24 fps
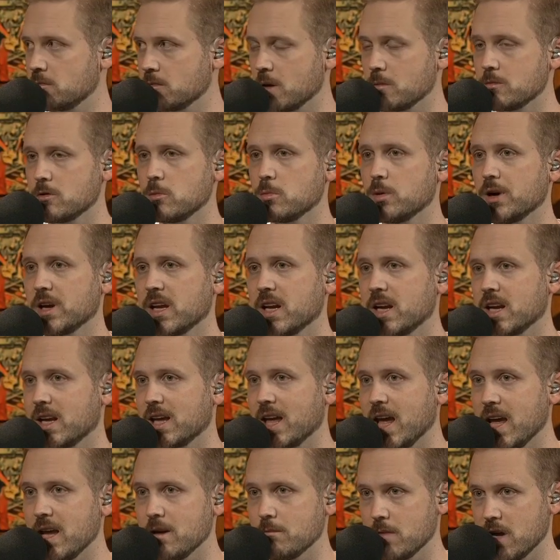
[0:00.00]
Sometimes you bring in a
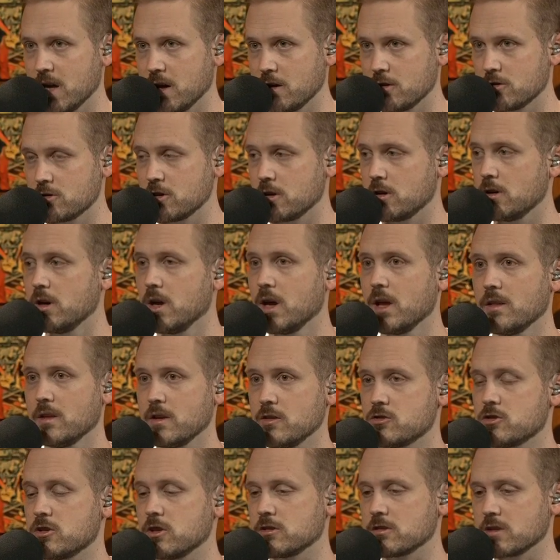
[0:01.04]
game manager
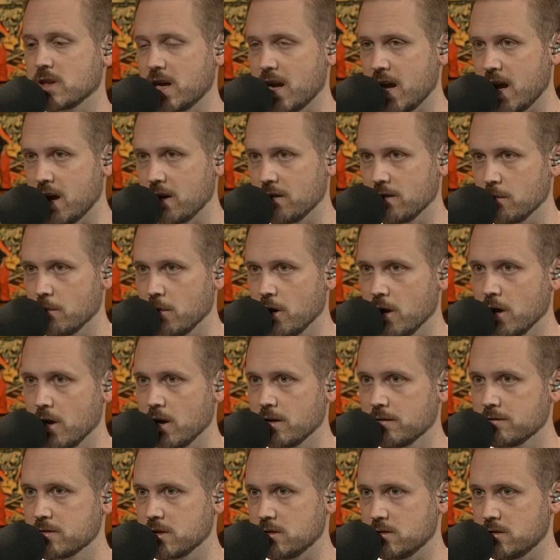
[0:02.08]
that's just going to hand the ball
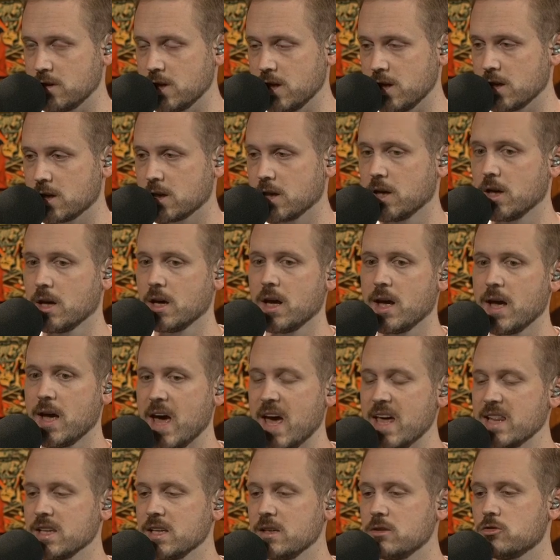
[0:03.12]
off to Zeke.
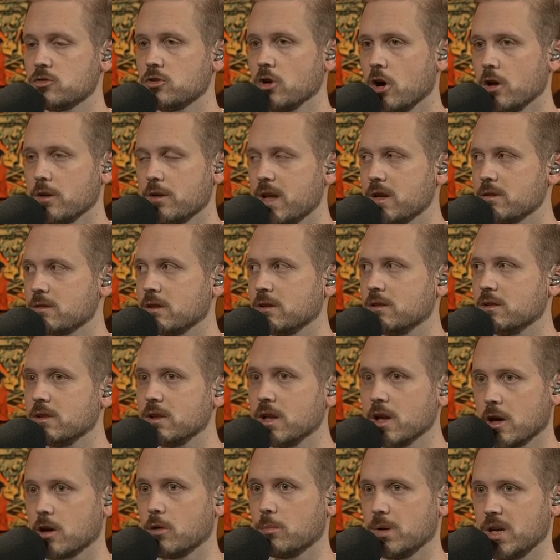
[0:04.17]
At least Dalton has a
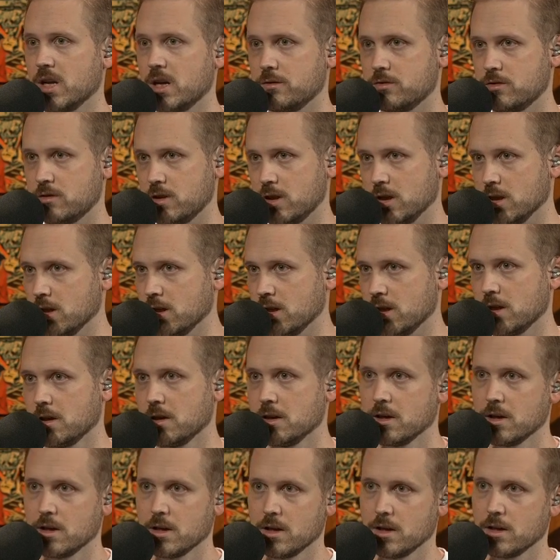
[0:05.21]
little bit of ceiling
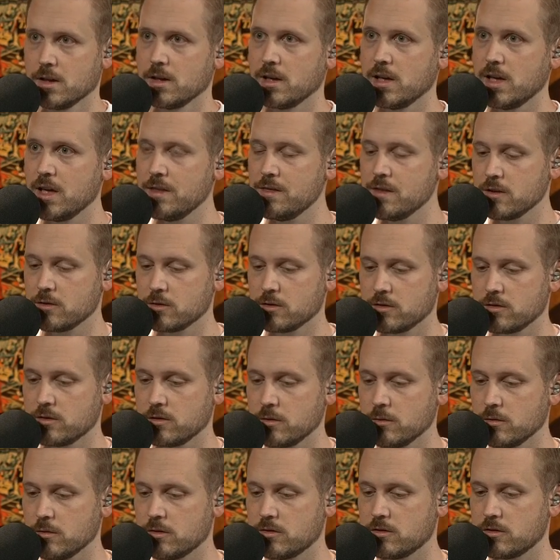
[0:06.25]
in yeah, this
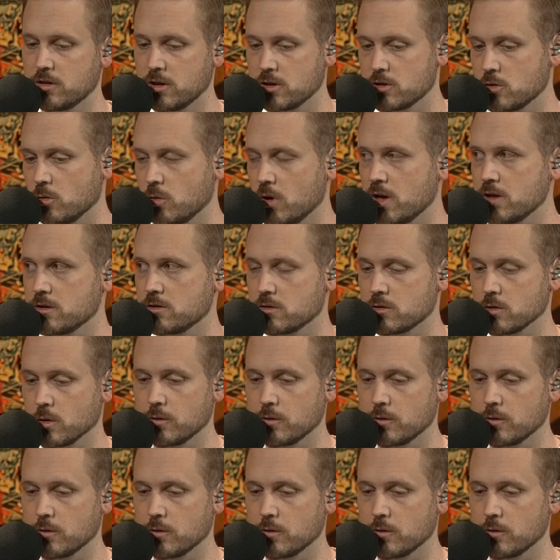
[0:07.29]
yeah. situation.